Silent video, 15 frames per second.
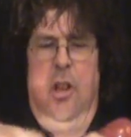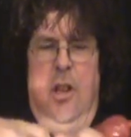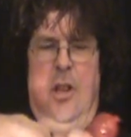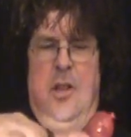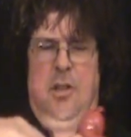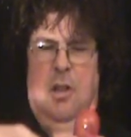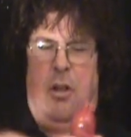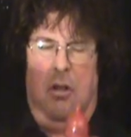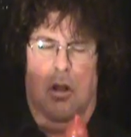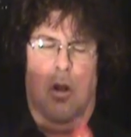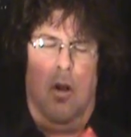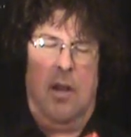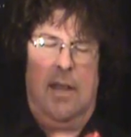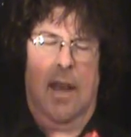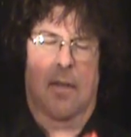So you
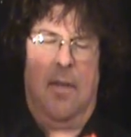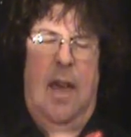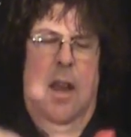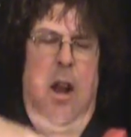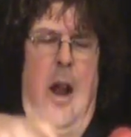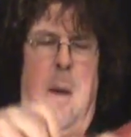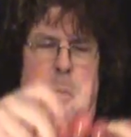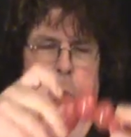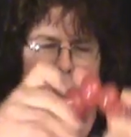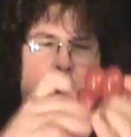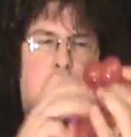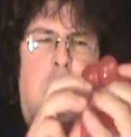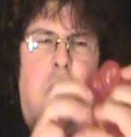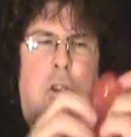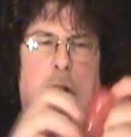always have that option.
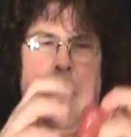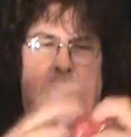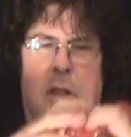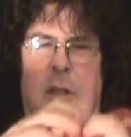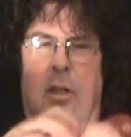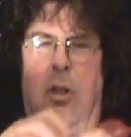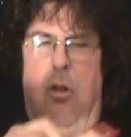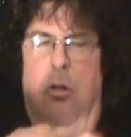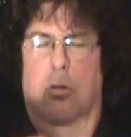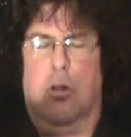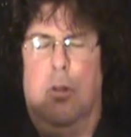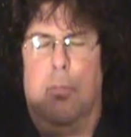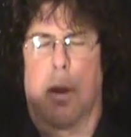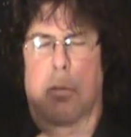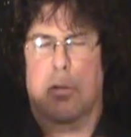You could use the two
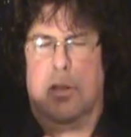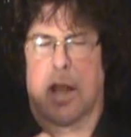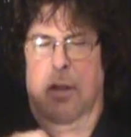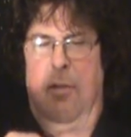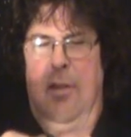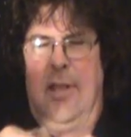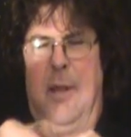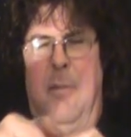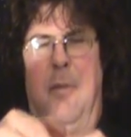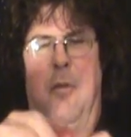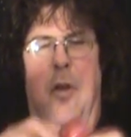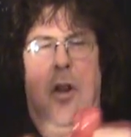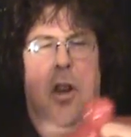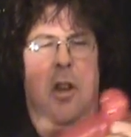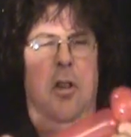bubbles, like we said
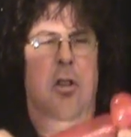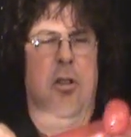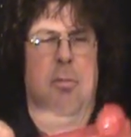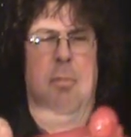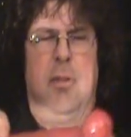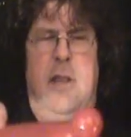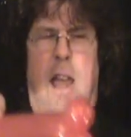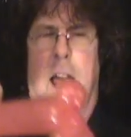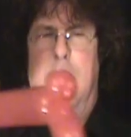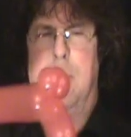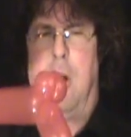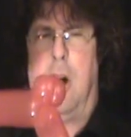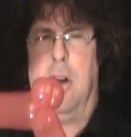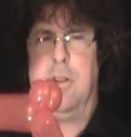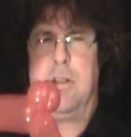before. You can use them as
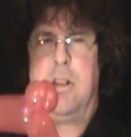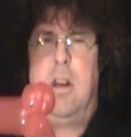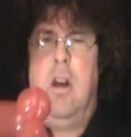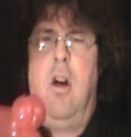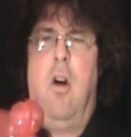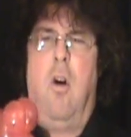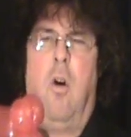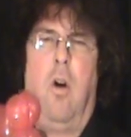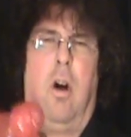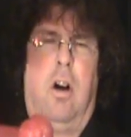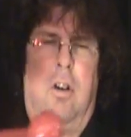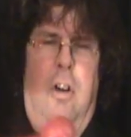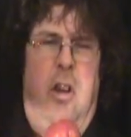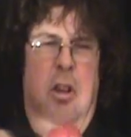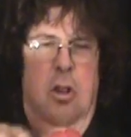eyeballs, or
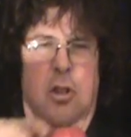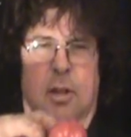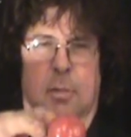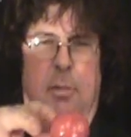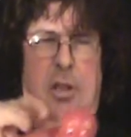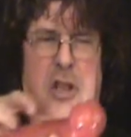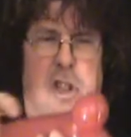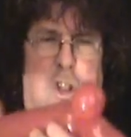you could use them as just